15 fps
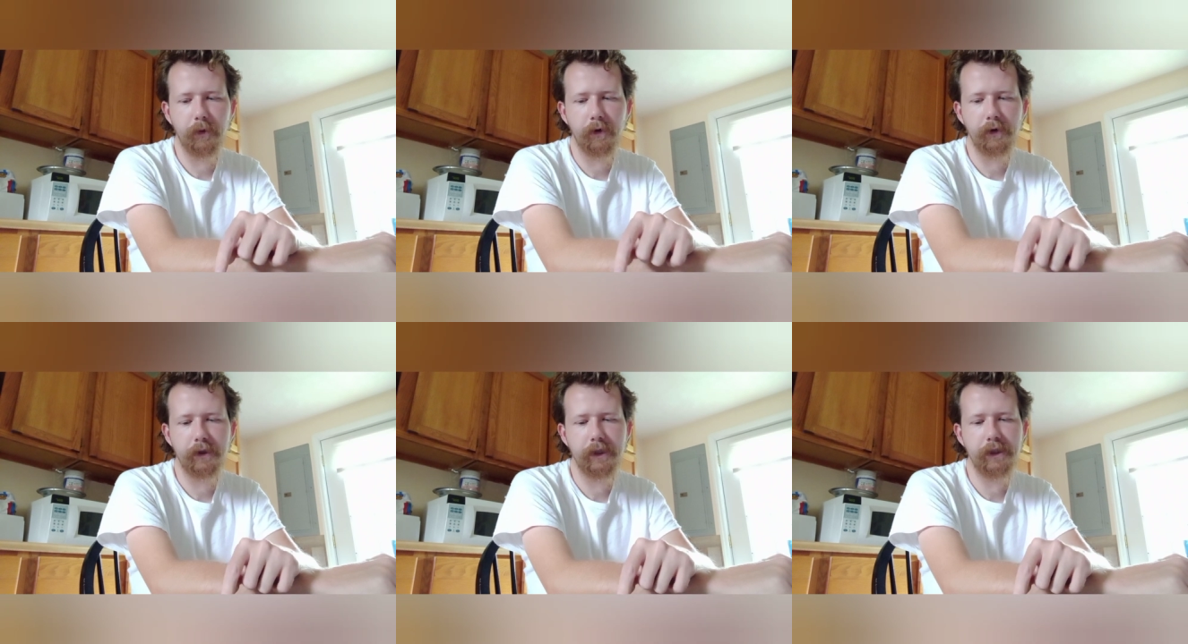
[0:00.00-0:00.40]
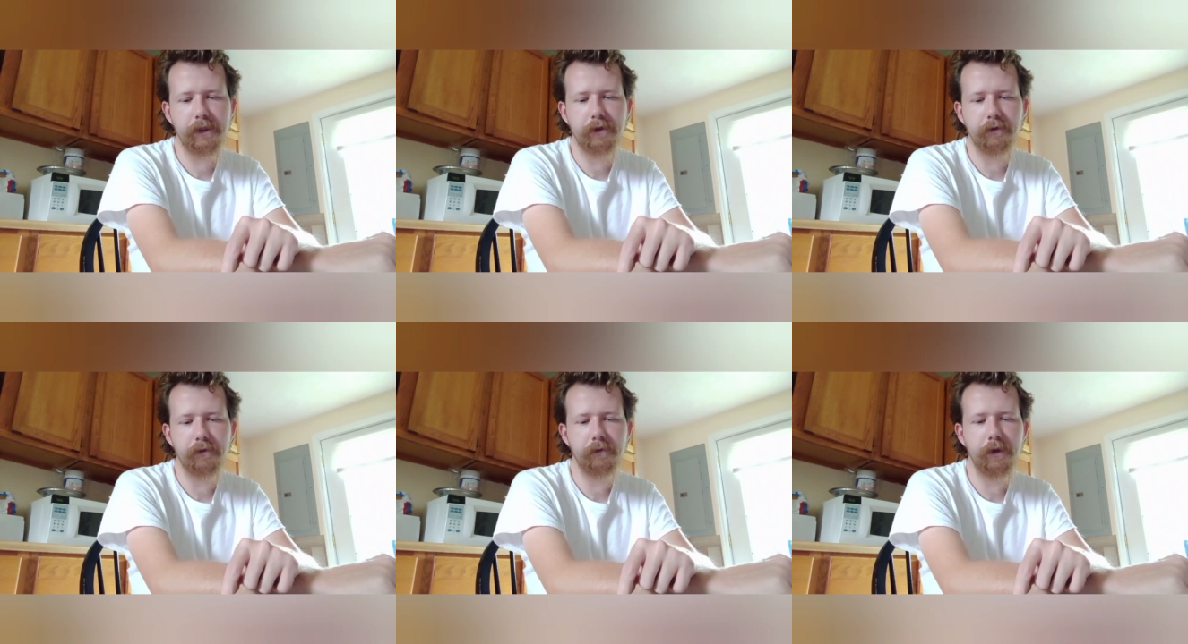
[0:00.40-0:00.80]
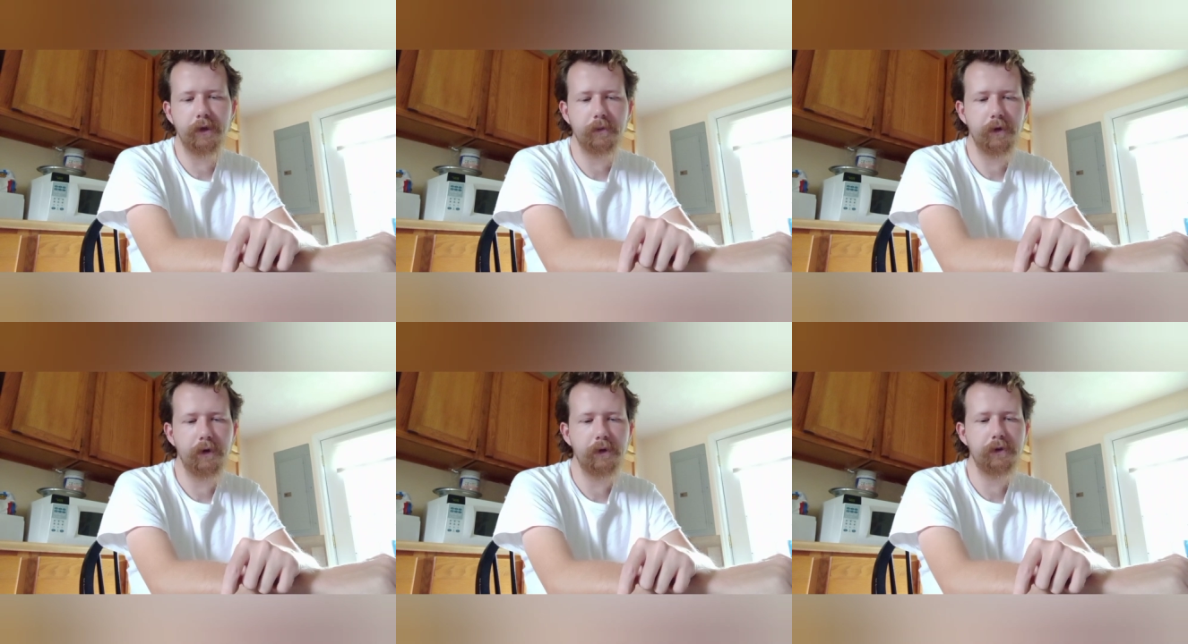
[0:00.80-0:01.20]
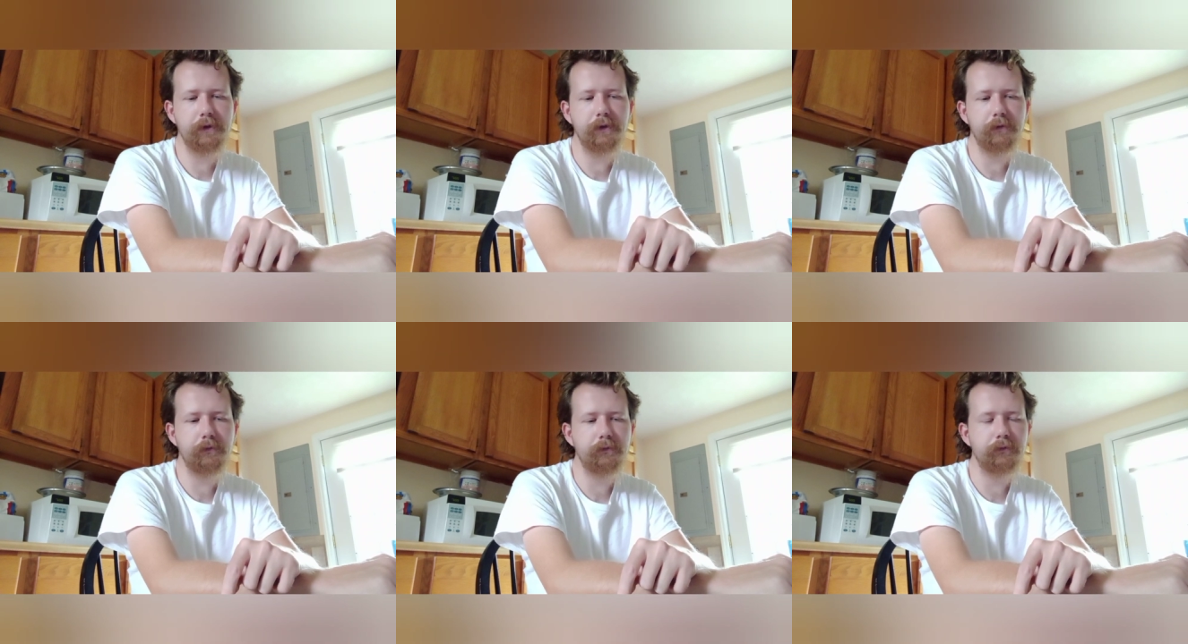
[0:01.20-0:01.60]
partition would run a
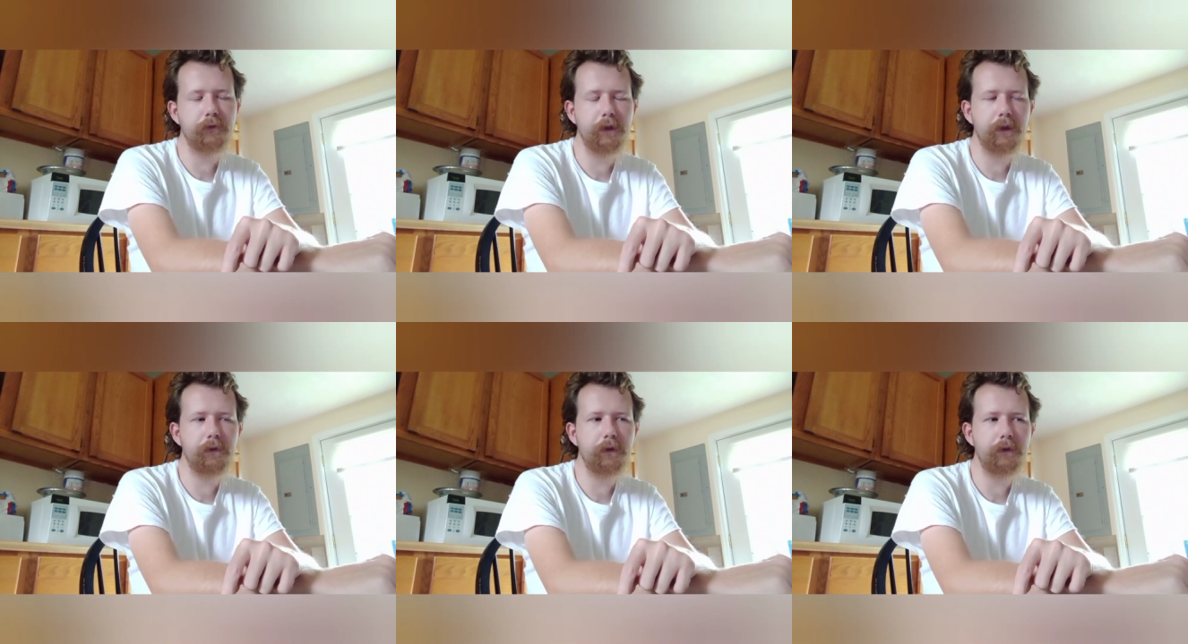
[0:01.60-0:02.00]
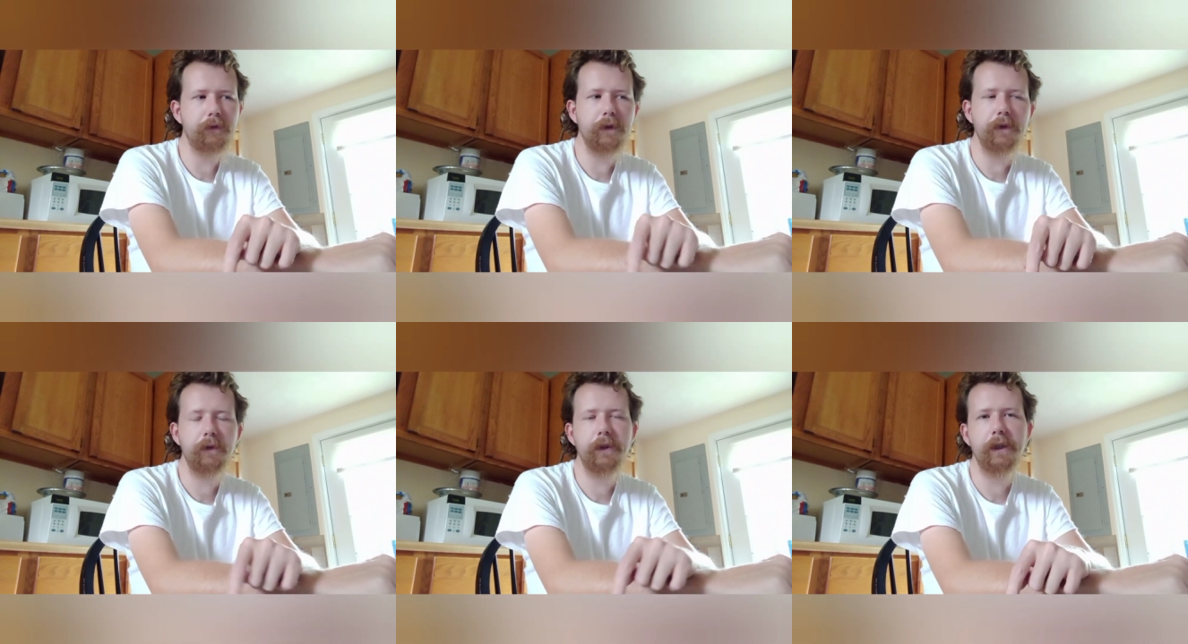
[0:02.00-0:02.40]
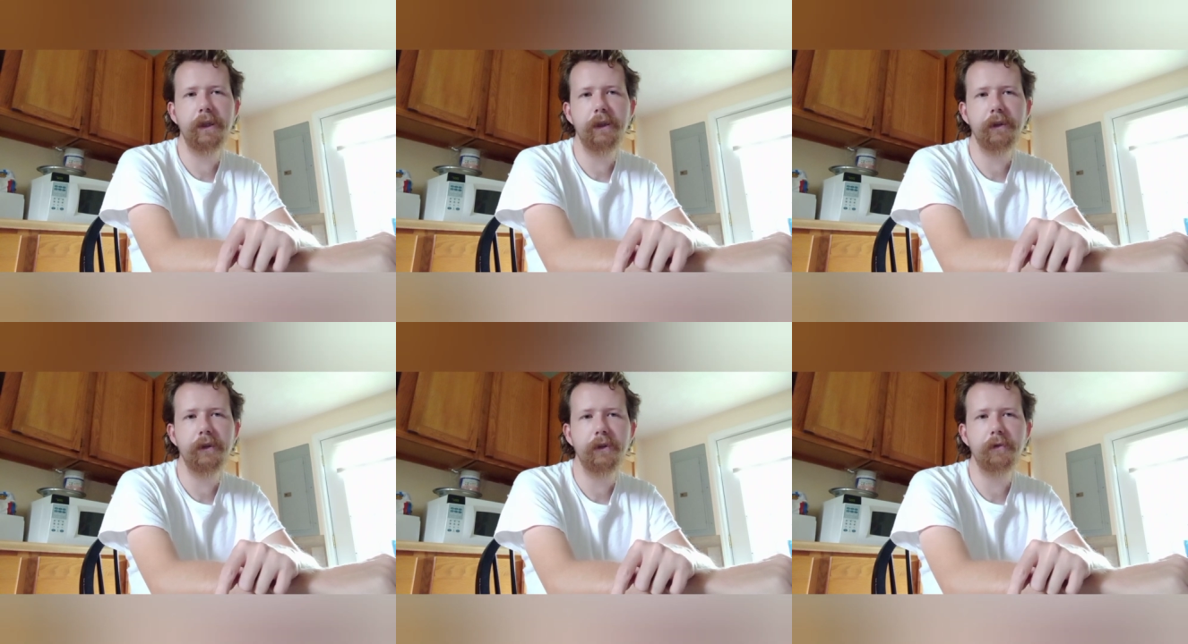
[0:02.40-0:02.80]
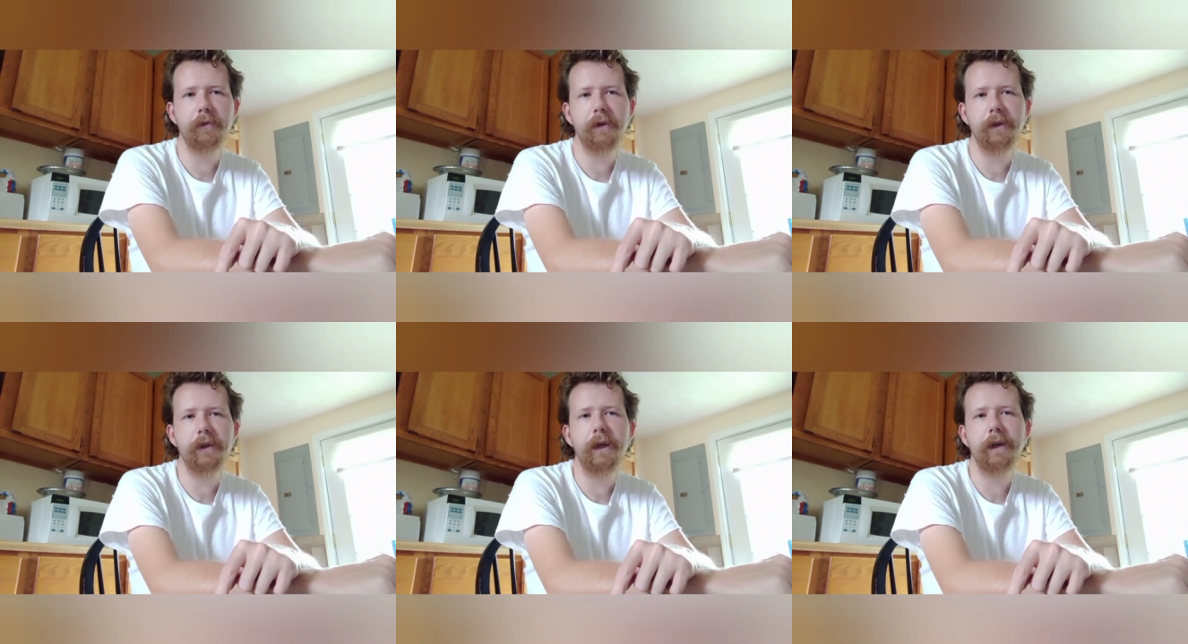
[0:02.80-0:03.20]
person roughly $15,000 to
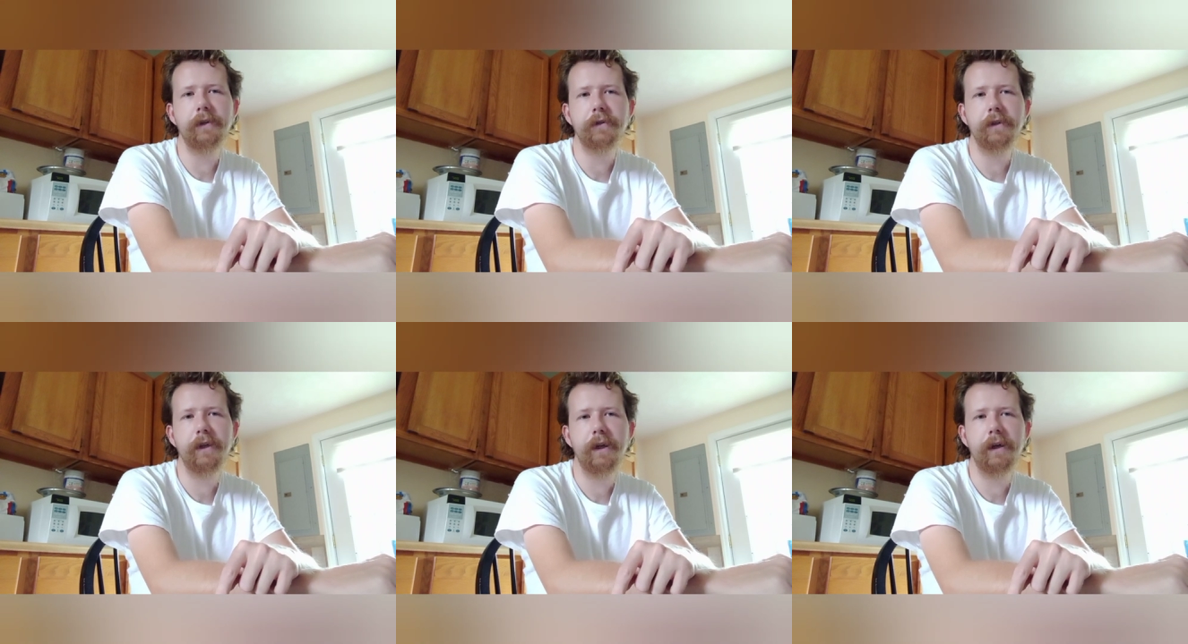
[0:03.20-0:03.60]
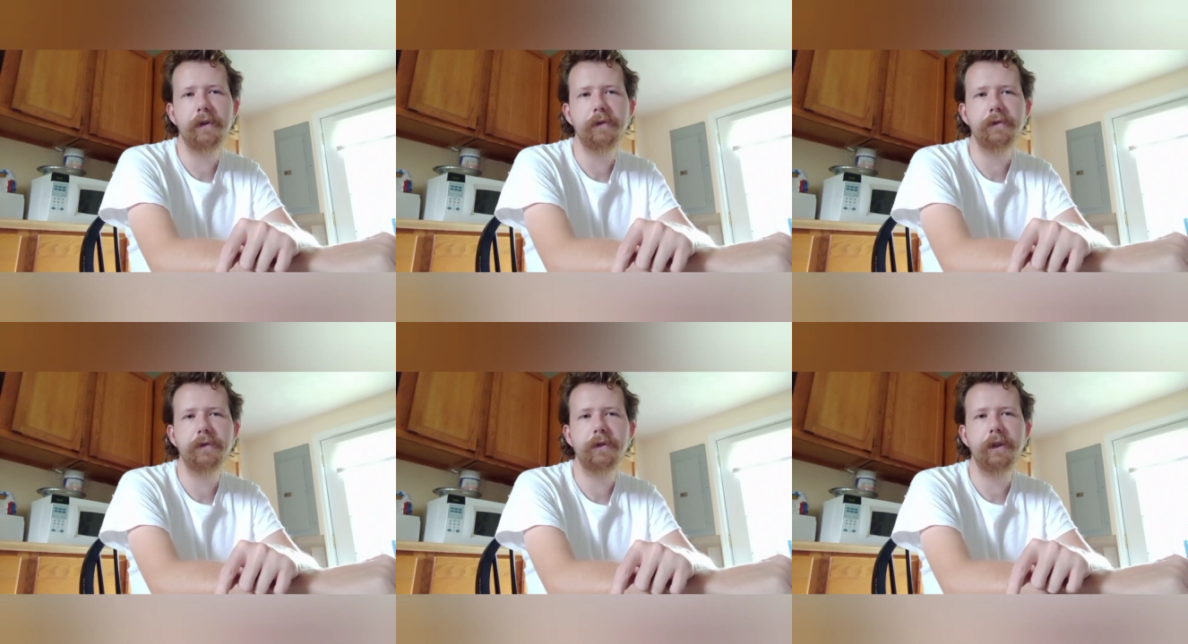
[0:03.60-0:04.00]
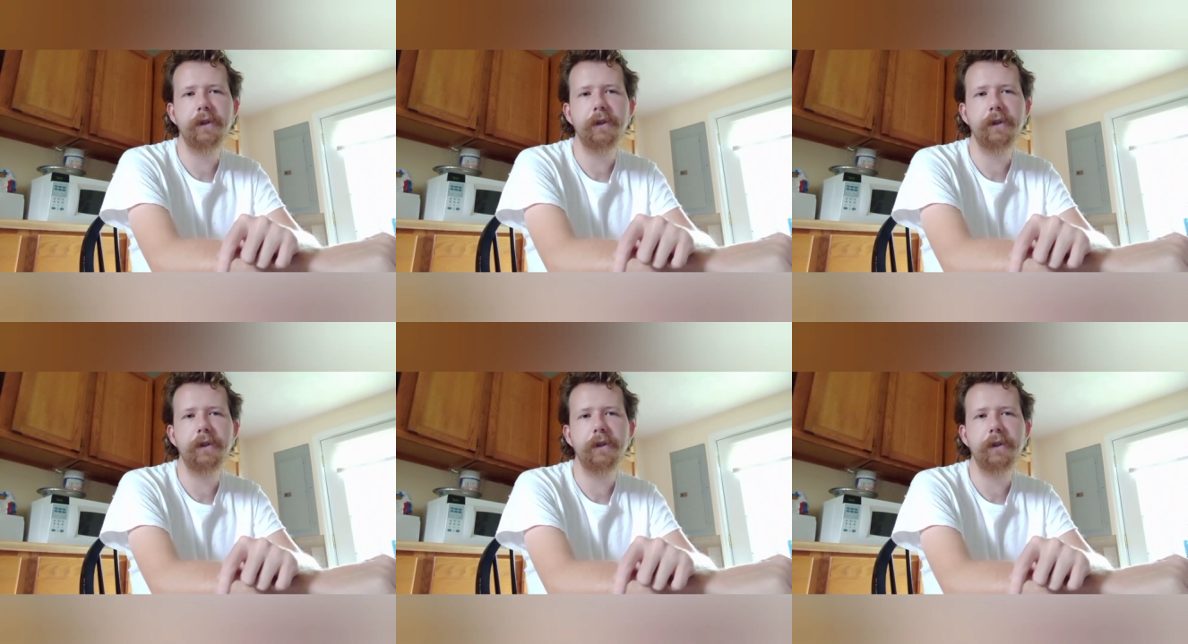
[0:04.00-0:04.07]
$20,000.